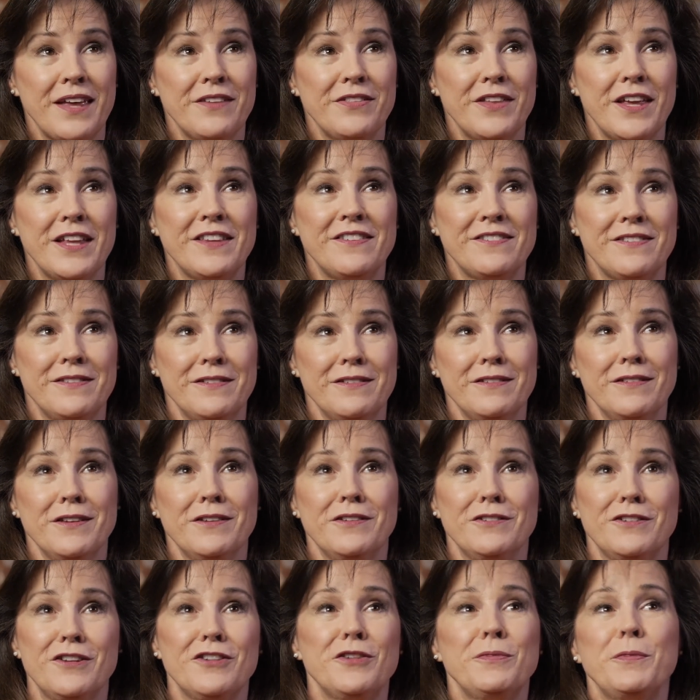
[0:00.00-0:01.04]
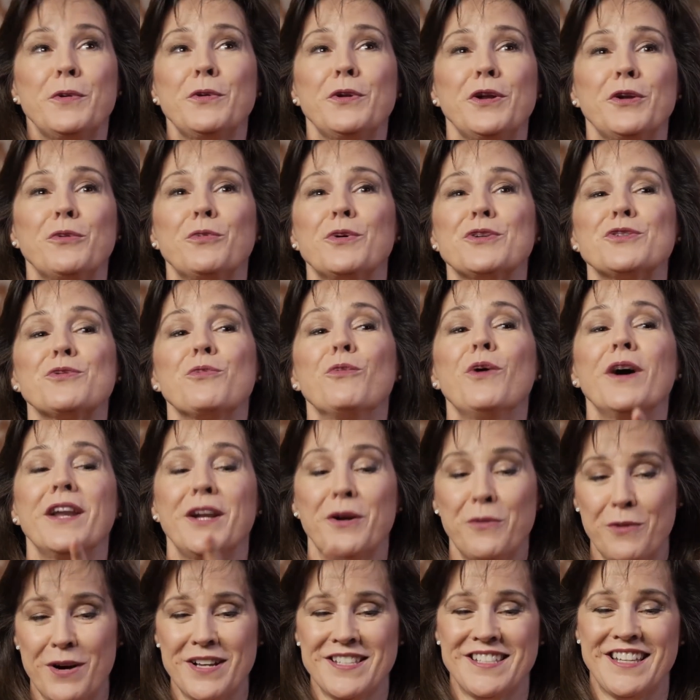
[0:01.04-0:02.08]
It's disputed which
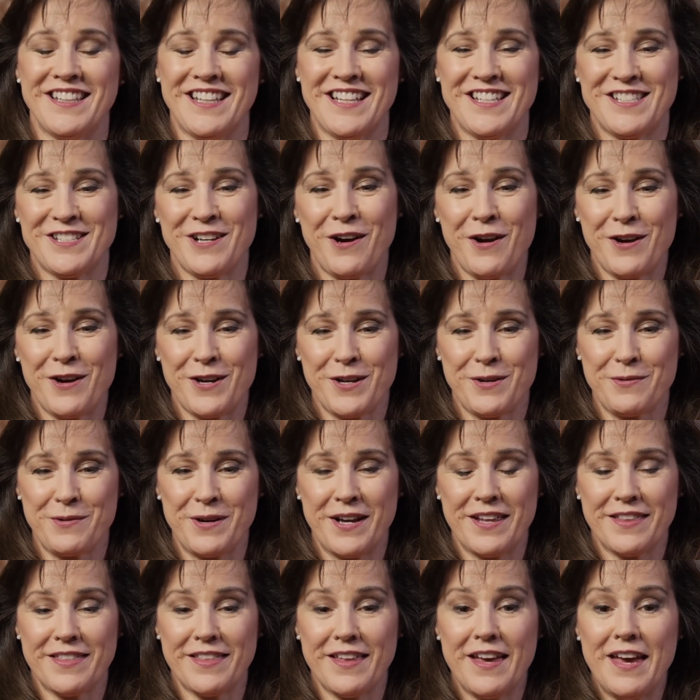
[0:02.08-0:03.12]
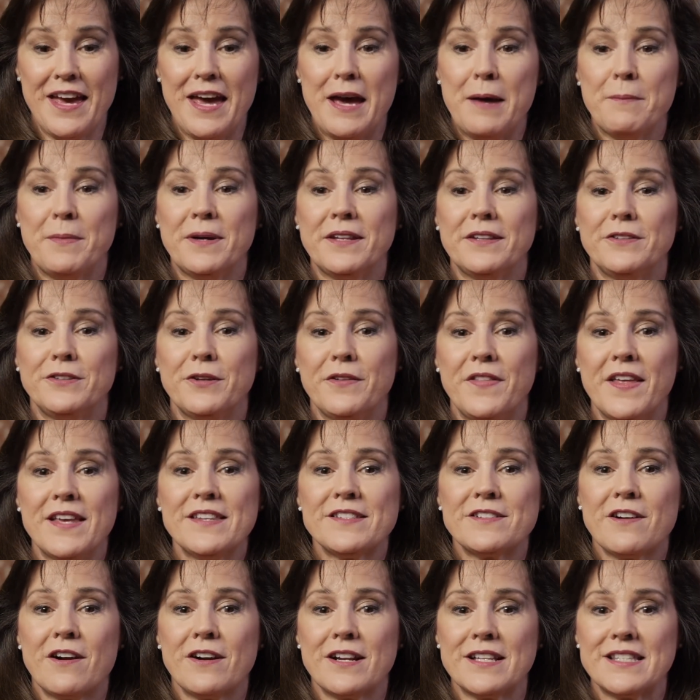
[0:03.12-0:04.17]
one it was that they started with, but so they
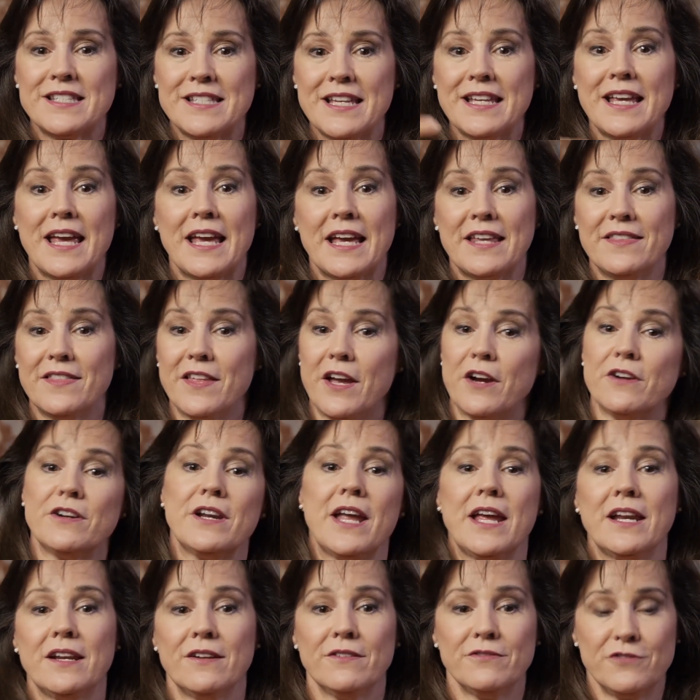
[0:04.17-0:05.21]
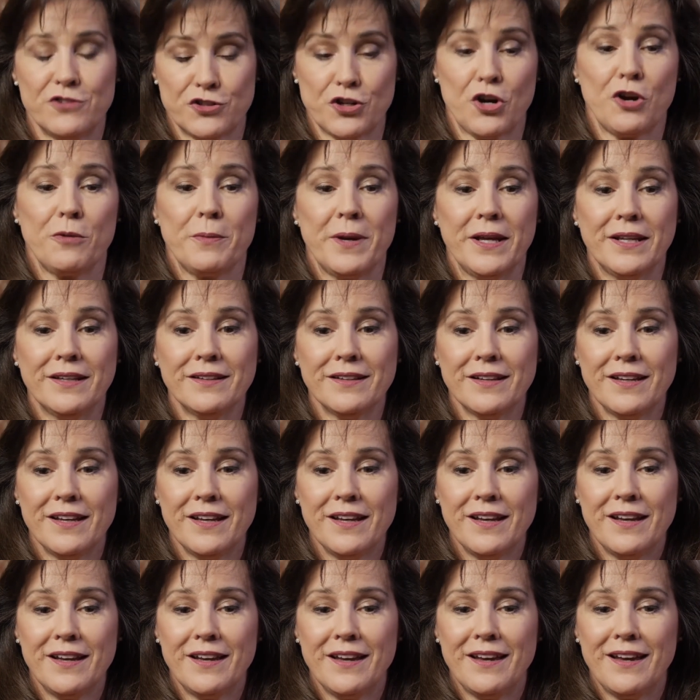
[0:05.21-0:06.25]
started singing in their native German,
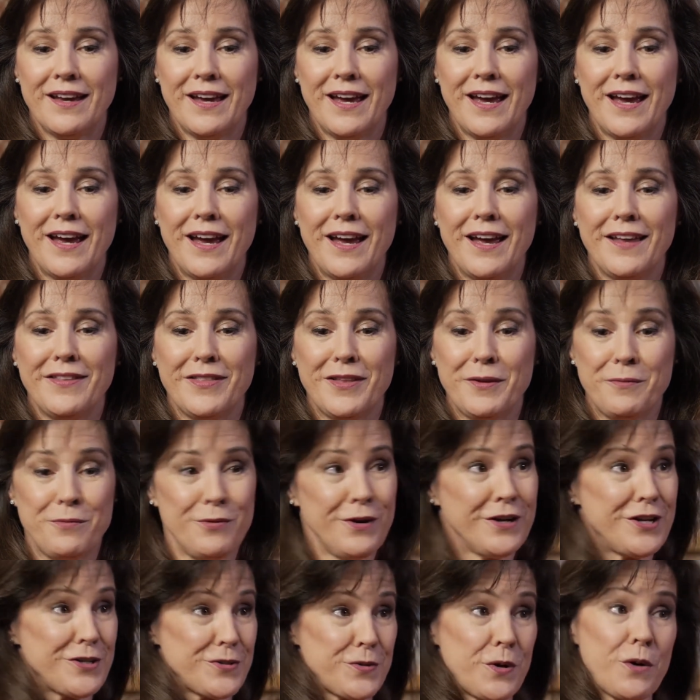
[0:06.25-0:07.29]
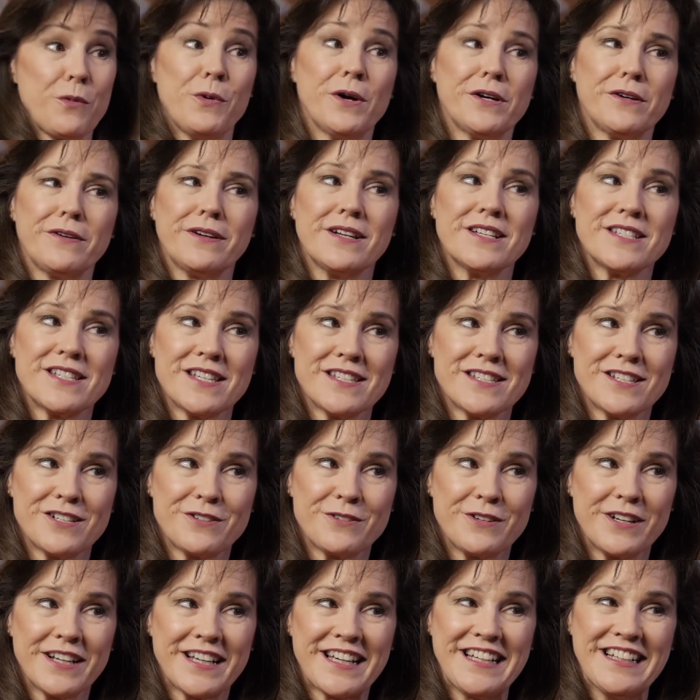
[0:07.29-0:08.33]
and the British were wondering, is this a
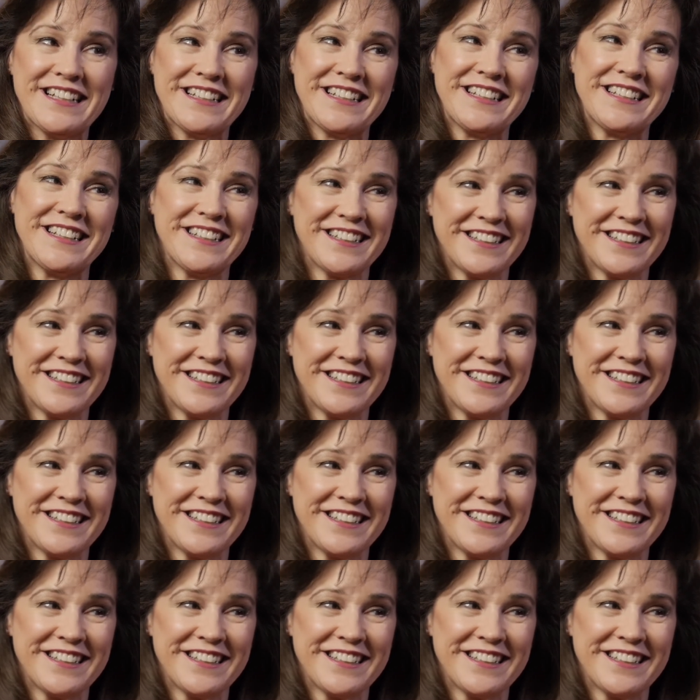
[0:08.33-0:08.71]
trick?